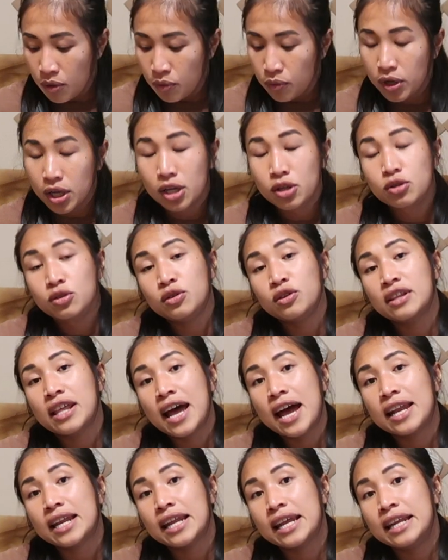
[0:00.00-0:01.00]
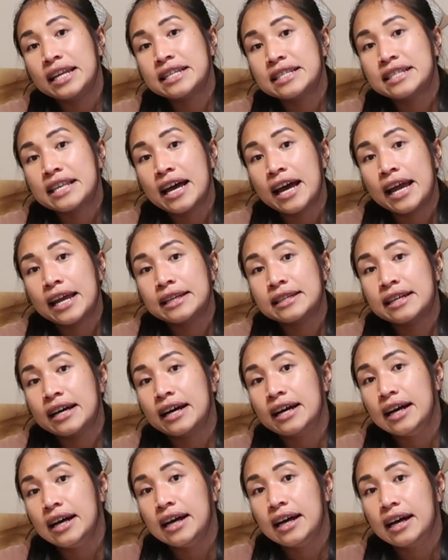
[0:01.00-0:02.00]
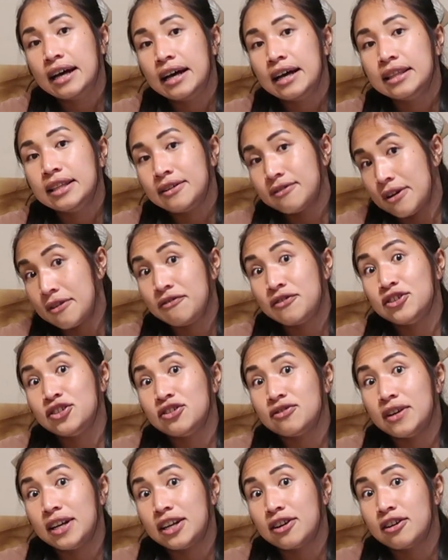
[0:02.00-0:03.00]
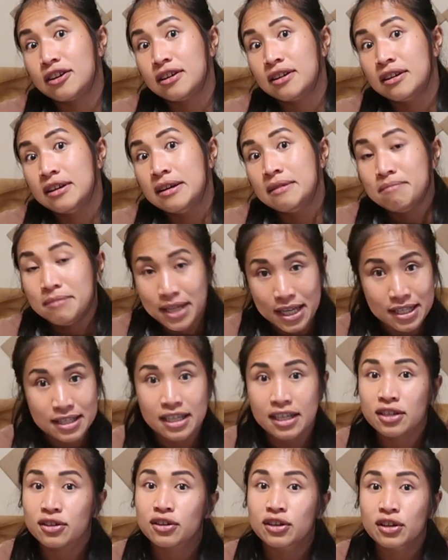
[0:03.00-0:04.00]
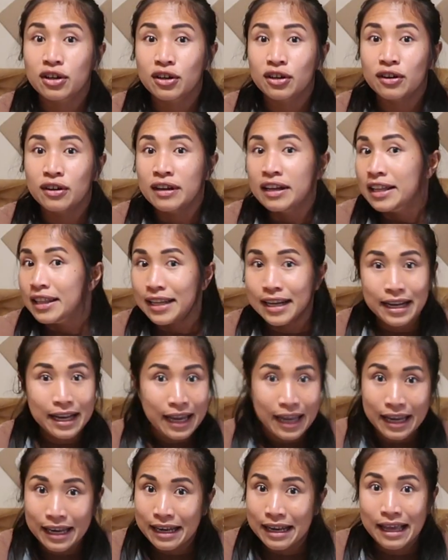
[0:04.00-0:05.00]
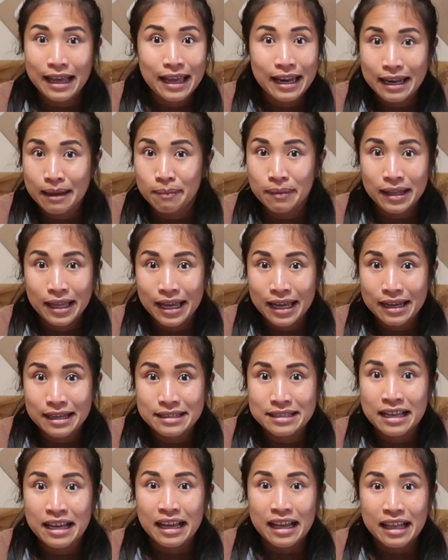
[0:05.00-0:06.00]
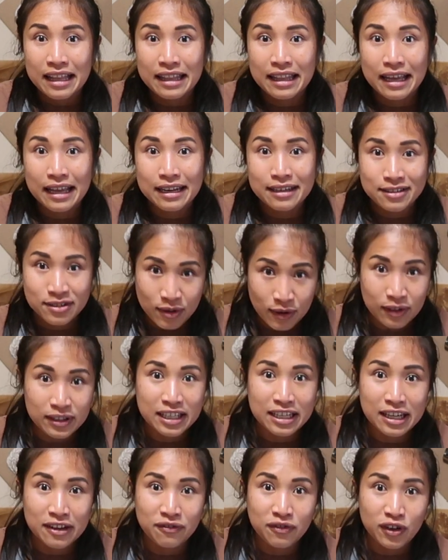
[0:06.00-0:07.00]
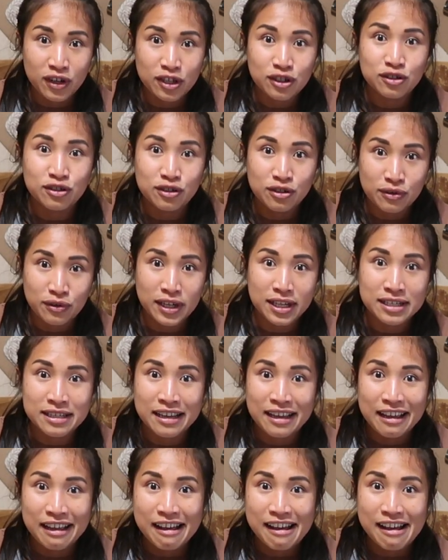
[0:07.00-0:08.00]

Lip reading: We do that inside the refrigerator, because in Norco there ain't any place that is cold enough for it to do it